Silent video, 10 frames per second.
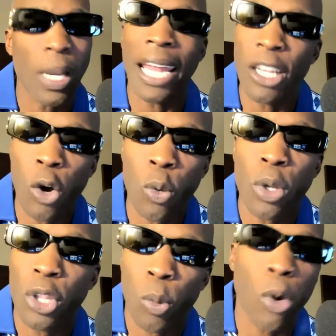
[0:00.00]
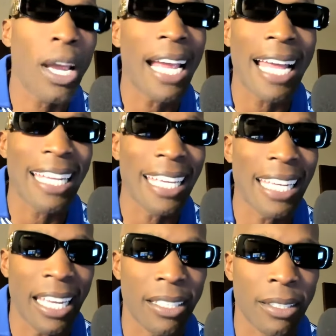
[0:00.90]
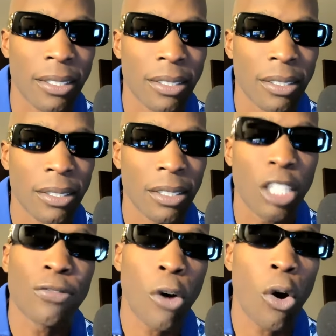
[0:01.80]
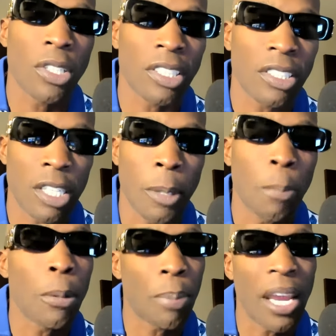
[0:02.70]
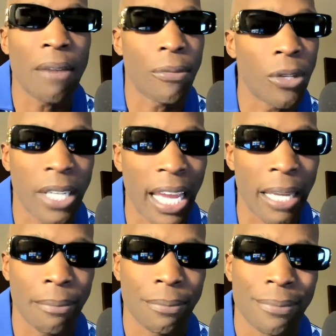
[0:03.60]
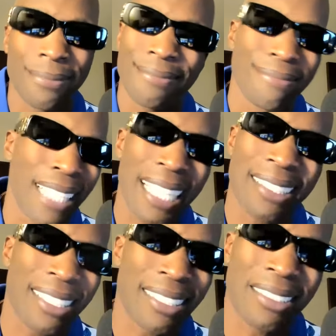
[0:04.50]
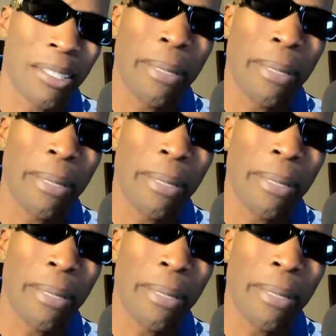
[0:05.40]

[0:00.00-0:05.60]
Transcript: when I know the work I got to get in as far as coming prepared. Good, let, us just say, for the sake of argument, just,